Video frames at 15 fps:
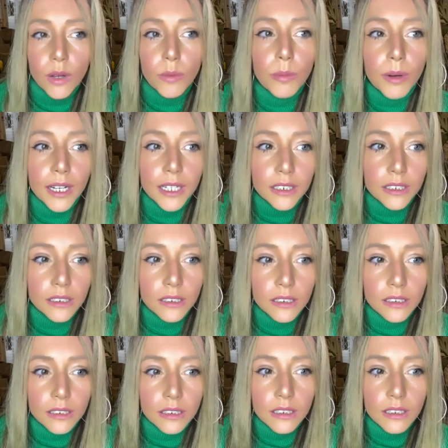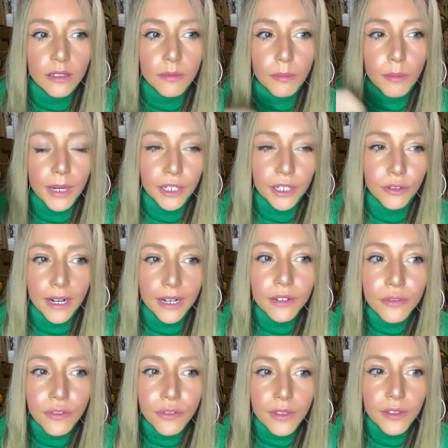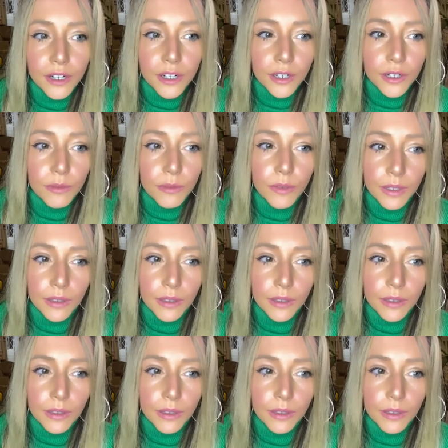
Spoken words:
But my grandfather,